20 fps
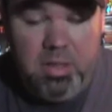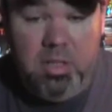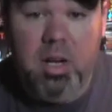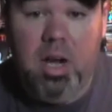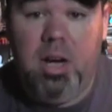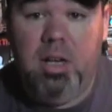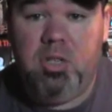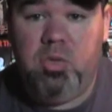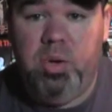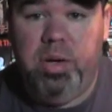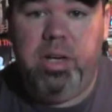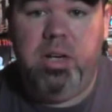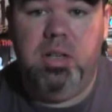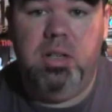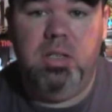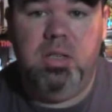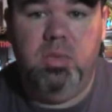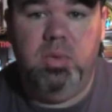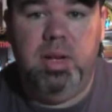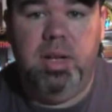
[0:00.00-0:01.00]
Doc's
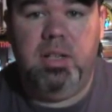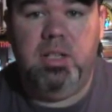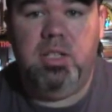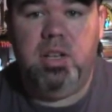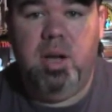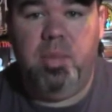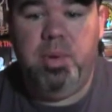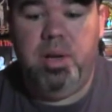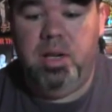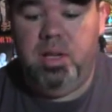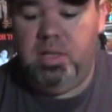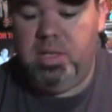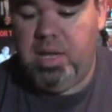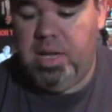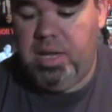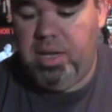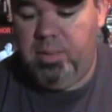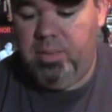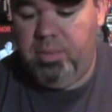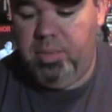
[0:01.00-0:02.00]
Records, the one I shop at all the
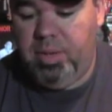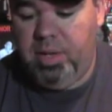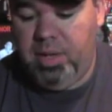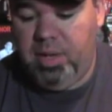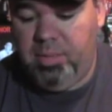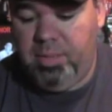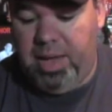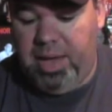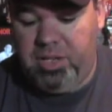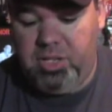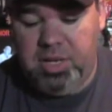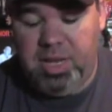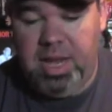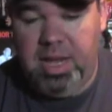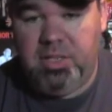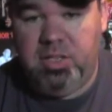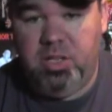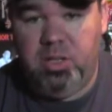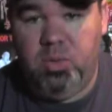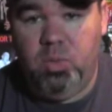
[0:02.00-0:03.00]
time, actually
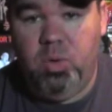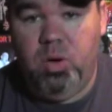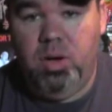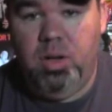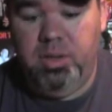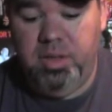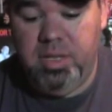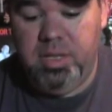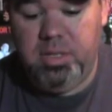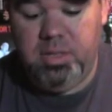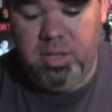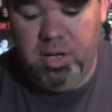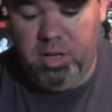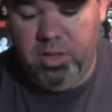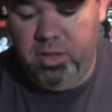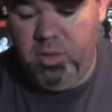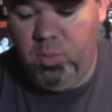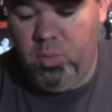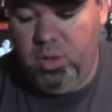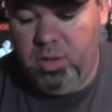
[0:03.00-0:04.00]
has on their wall. This
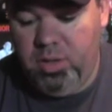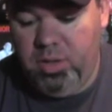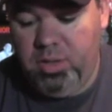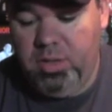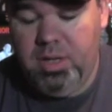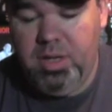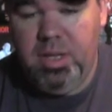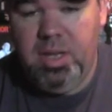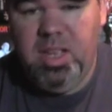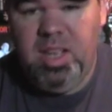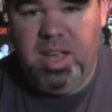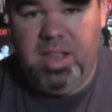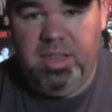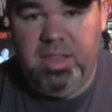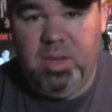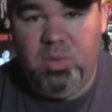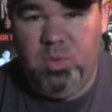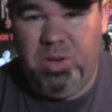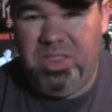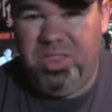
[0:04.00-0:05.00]
on their wall. I
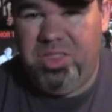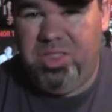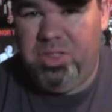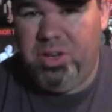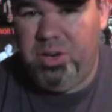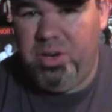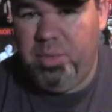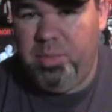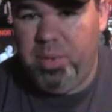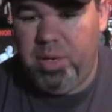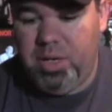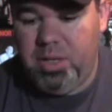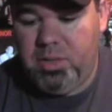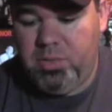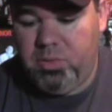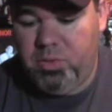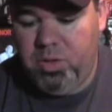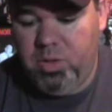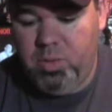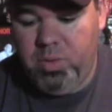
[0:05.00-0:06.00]
think they wanted $30
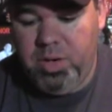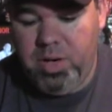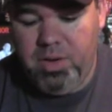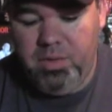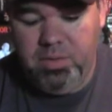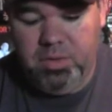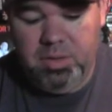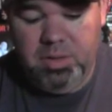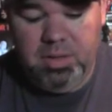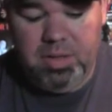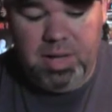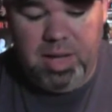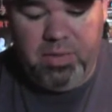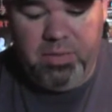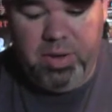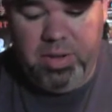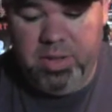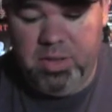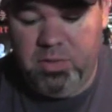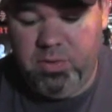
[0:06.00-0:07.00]
for it or whatever. I
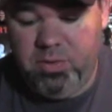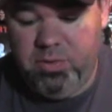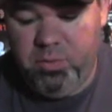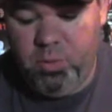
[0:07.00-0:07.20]
found this for